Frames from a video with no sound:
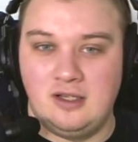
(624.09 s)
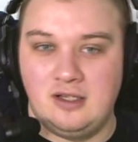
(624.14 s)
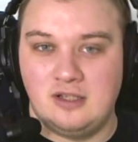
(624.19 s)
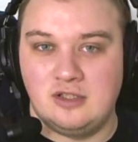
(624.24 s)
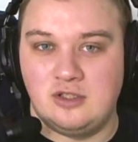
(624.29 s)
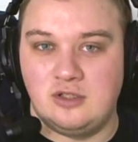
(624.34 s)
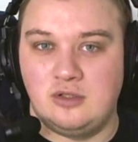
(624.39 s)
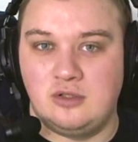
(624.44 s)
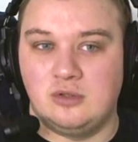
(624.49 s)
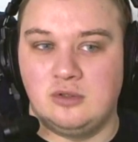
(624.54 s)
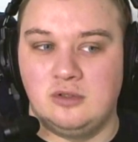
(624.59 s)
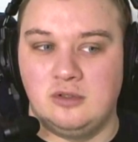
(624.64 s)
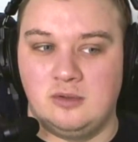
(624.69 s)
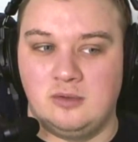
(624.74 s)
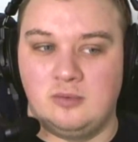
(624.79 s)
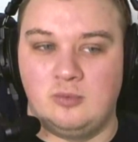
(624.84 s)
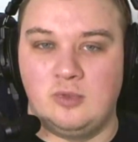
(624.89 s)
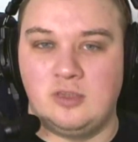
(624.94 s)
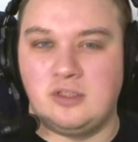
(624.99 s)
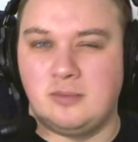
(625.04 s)
tutorial,
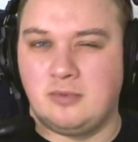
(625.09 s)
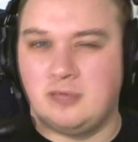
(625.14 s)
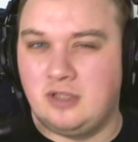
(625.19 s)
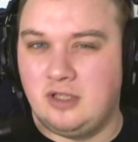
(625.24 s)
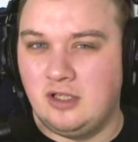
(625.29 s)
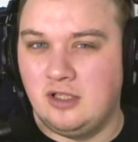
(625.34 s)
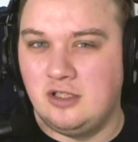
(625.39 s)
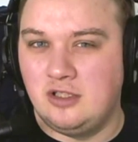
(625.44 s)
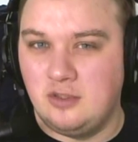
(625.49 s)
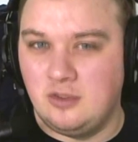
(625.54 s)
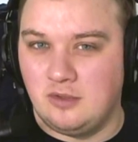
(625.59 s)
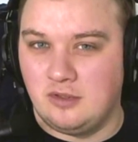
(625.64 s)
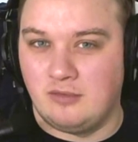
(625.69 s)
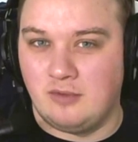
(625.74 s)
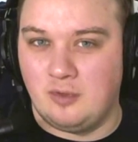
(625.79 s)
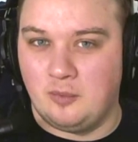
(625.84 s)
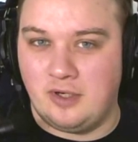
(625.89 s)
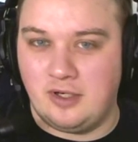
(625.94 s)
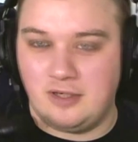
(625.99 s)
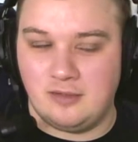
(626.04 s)
which I'm gonna do on a
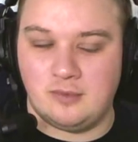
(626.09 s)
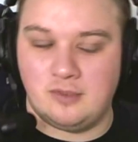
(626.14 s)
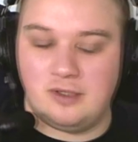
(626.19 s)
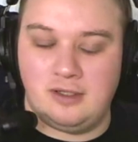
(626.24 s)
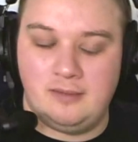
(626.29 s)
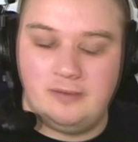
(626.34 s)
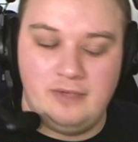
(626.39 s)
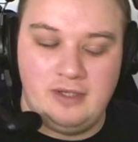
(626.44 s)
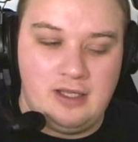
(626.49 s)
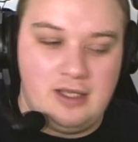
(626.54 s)
runway. Don't worry.